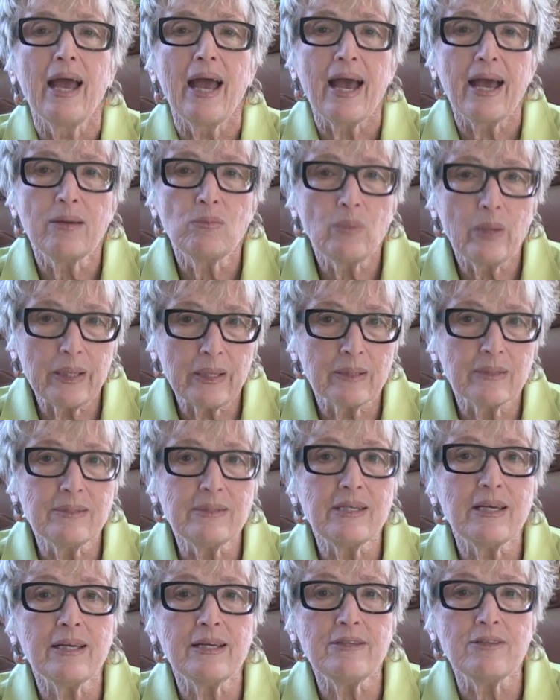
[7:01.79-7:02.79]
And we
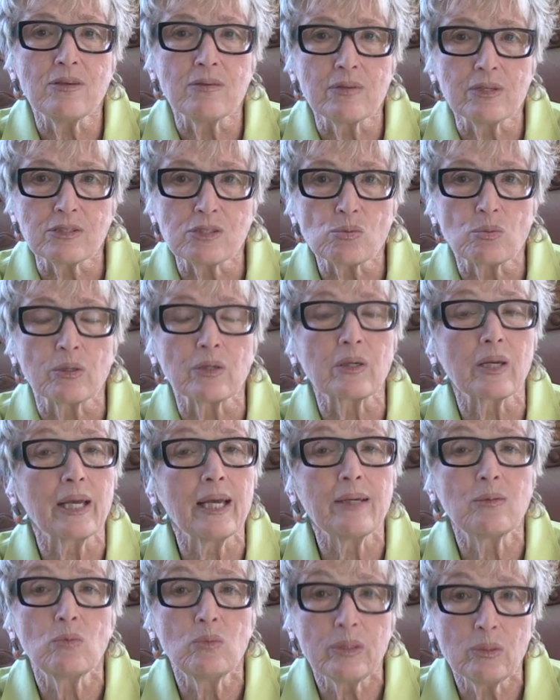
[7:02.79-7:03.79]
continue this work,
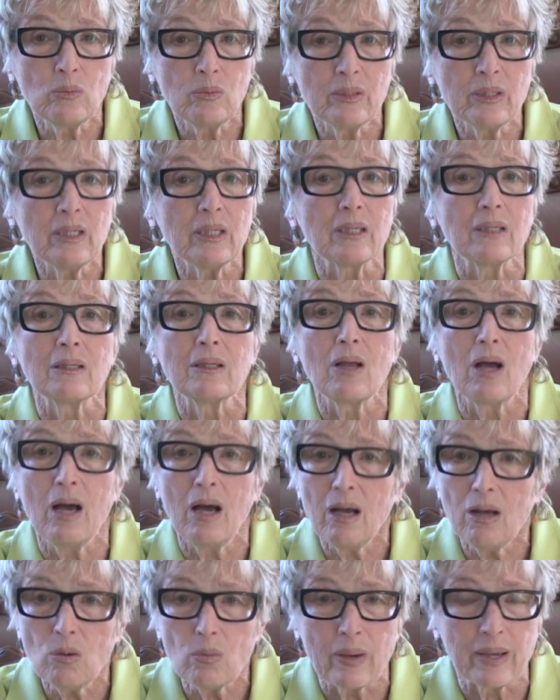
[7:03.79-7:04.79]
and we will
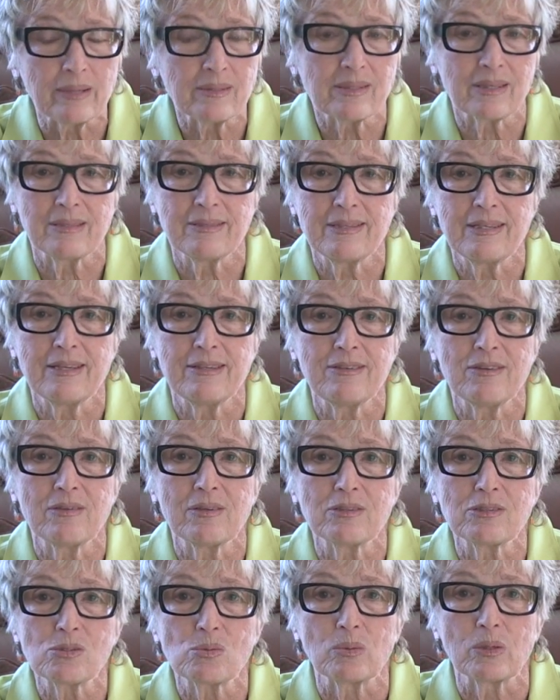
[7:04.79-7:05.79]
always continue
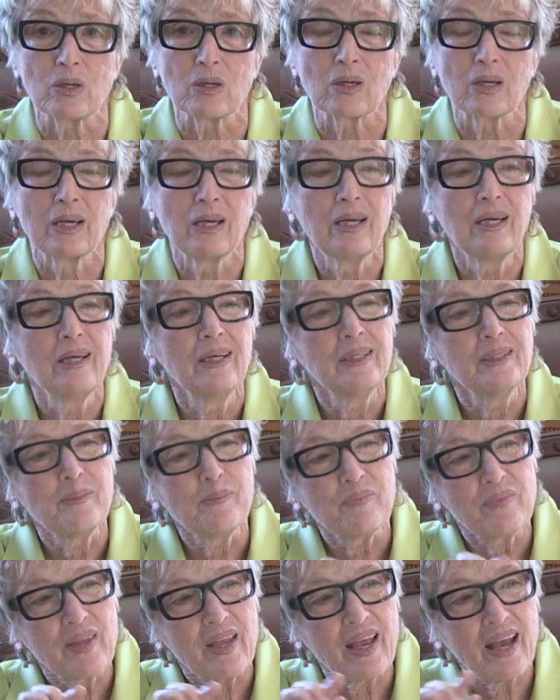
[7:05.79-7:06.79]
this work.
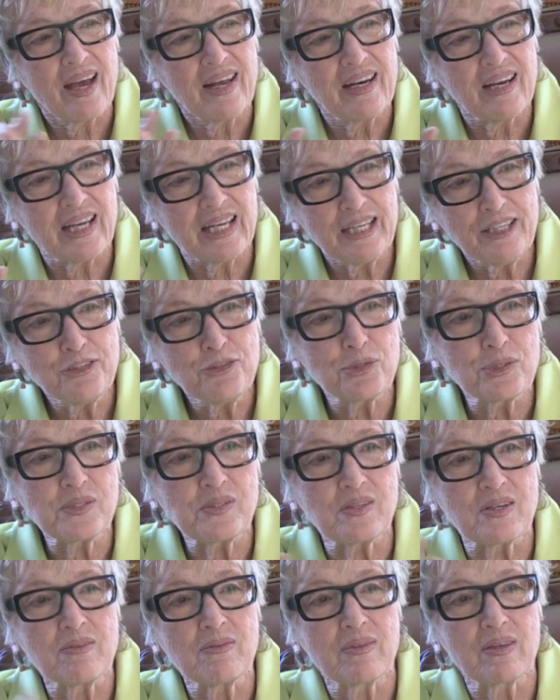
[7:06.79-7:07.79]
And an
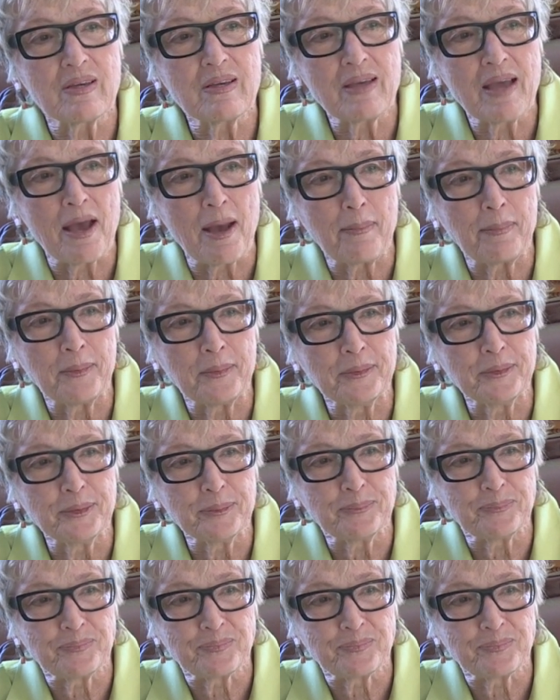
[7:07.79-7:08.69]
interesting thing happened.